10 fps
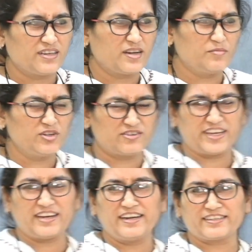Come on,
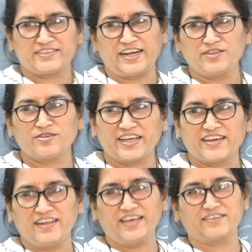recollect. Try to
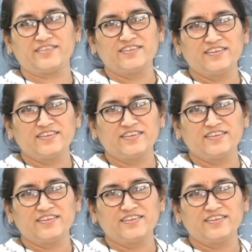recollect.